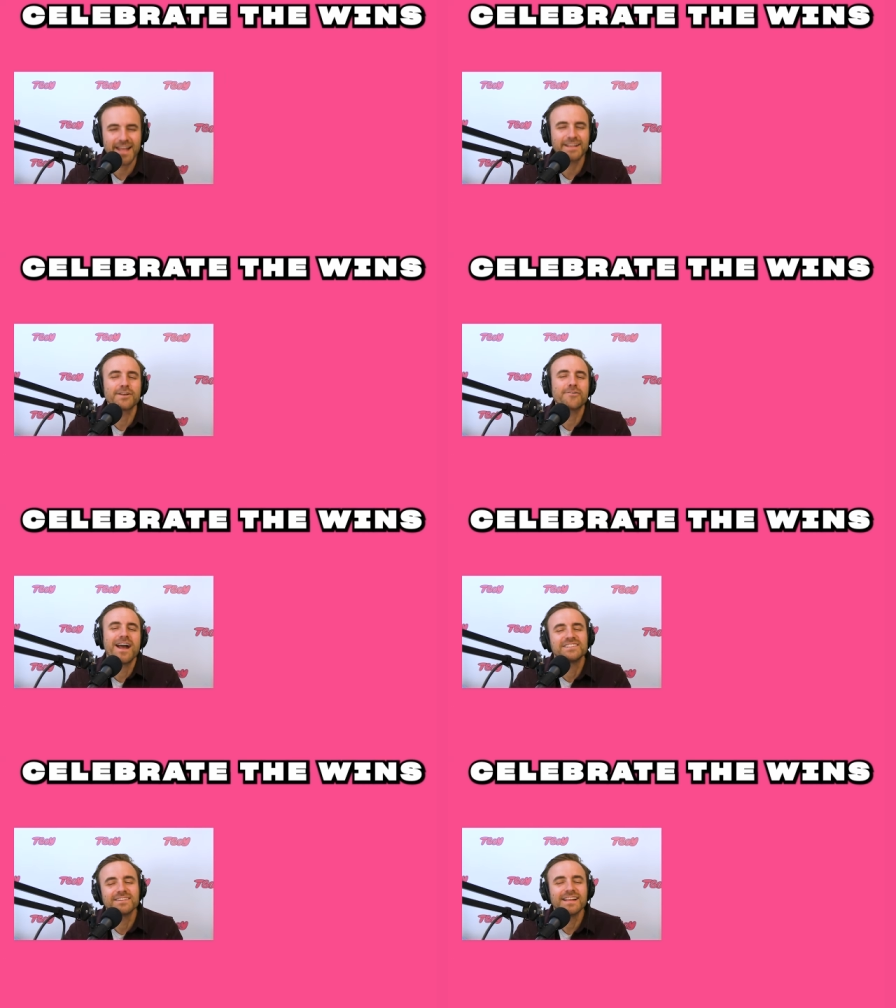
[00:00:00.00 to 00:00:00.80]
And
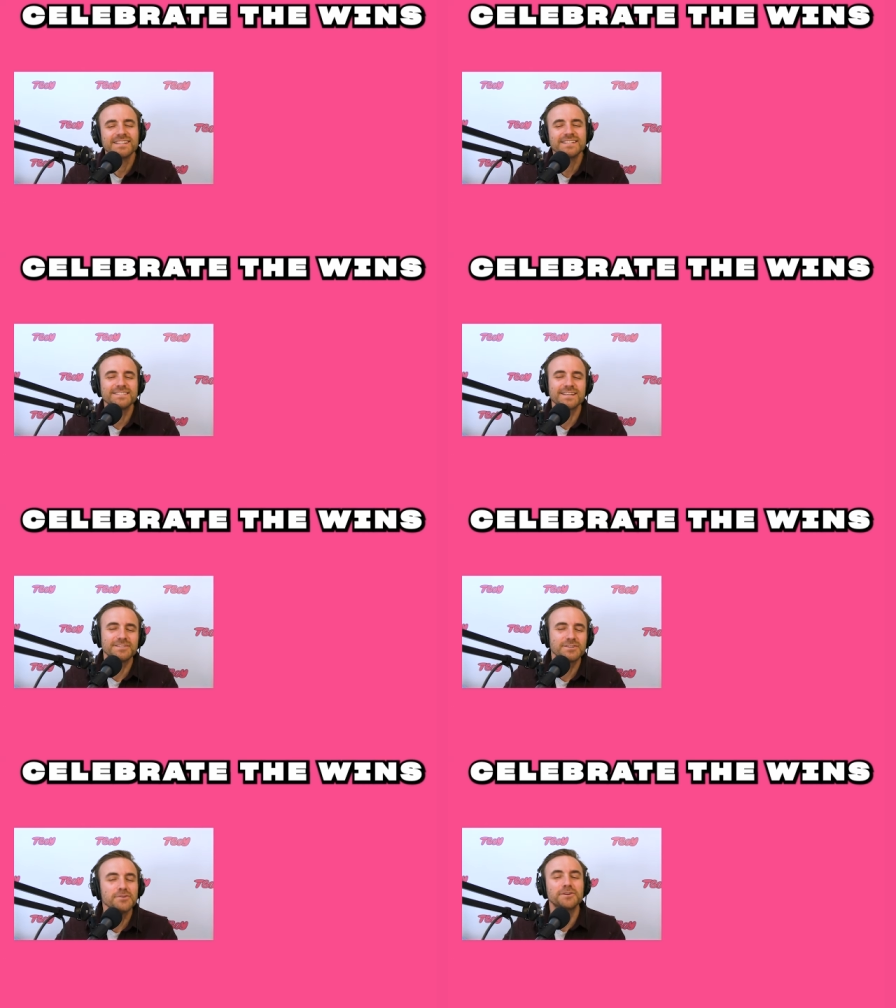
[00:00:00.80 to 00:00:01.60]
congratulations to
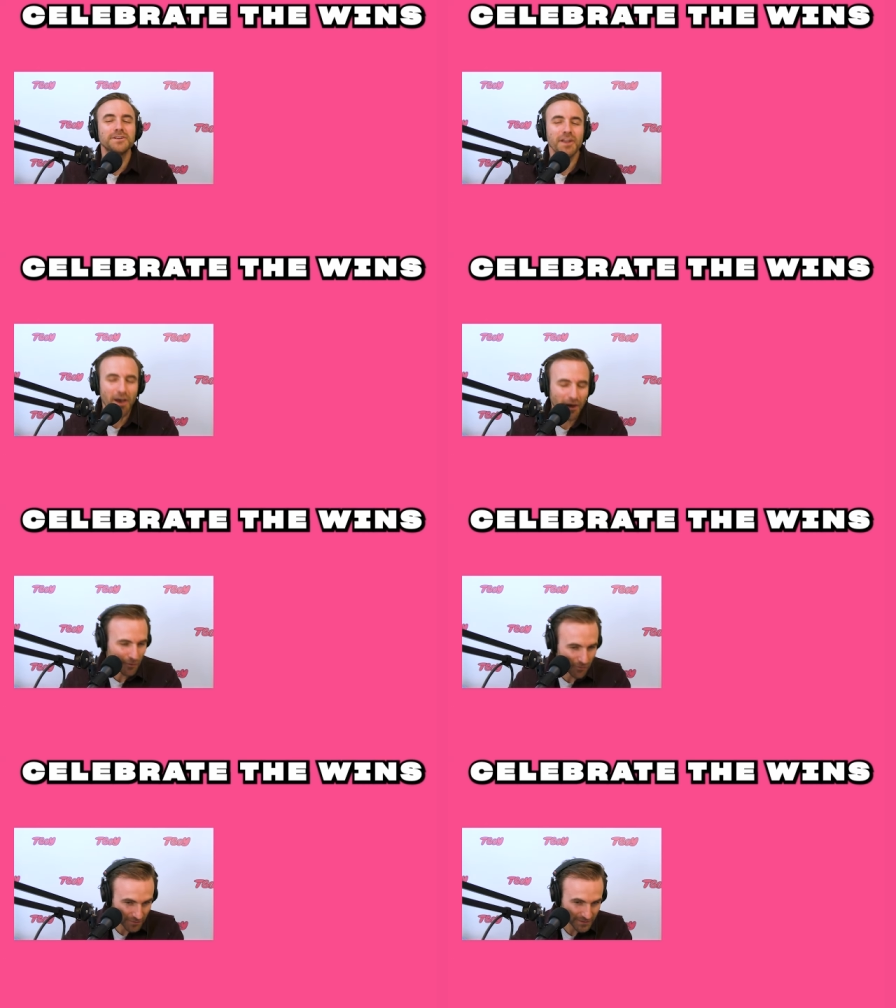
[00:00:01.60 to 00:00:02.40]
Duke
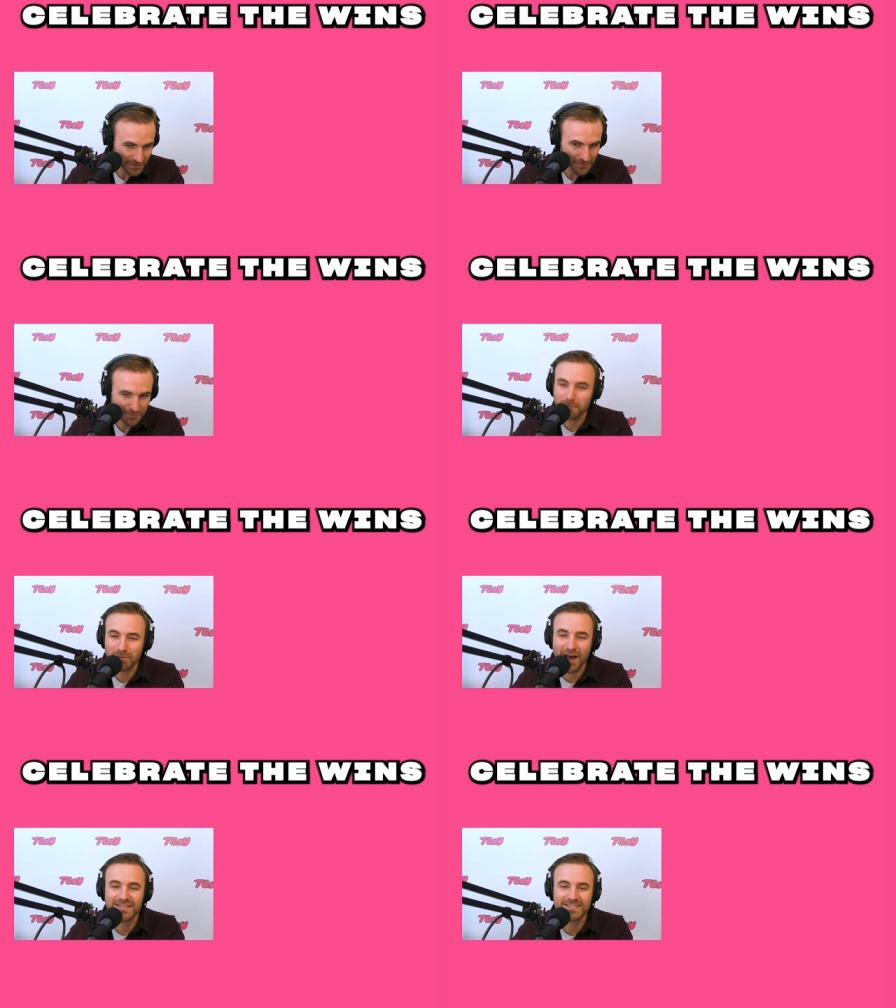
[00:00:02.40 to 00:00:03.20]
No. From
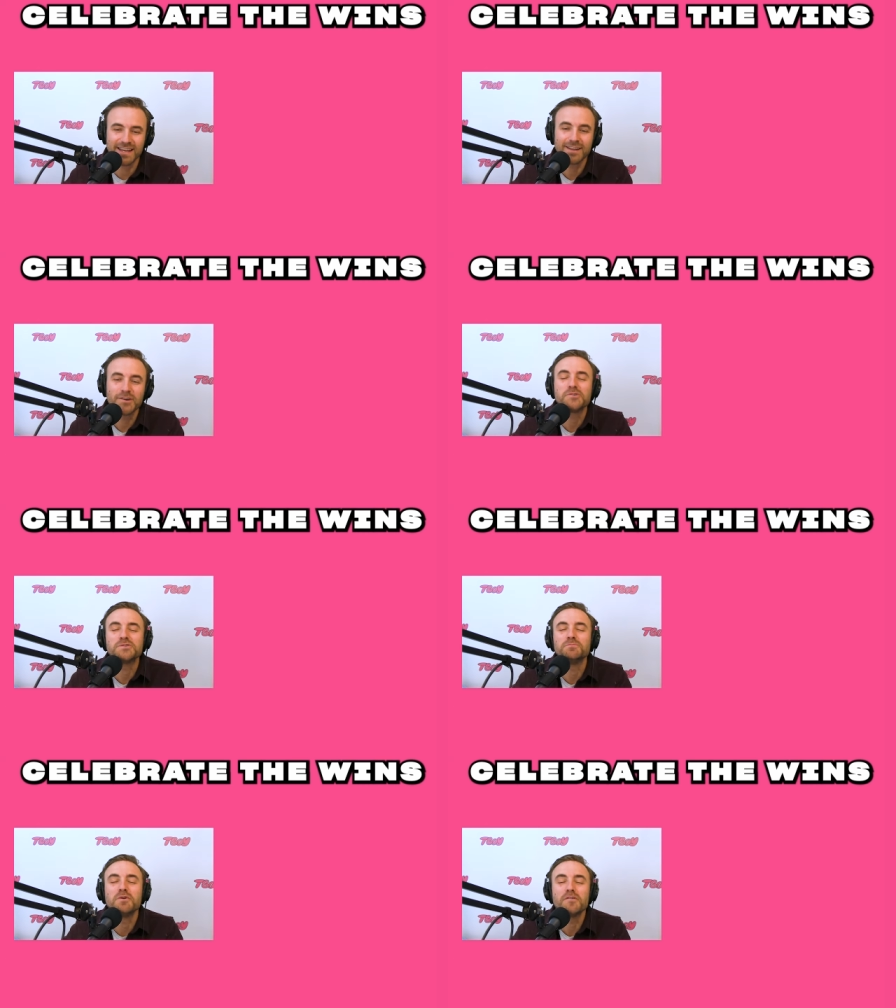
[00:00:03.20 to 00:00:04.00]
Boston,
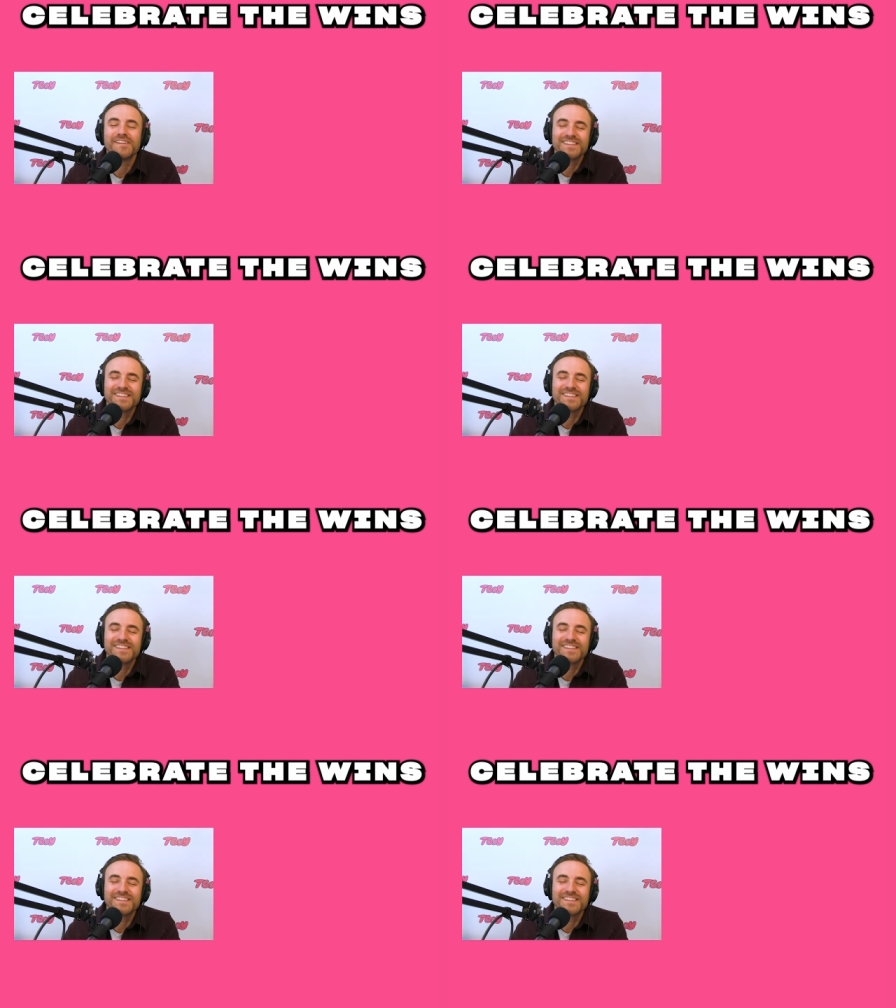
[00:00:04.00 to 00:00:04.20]
who's moving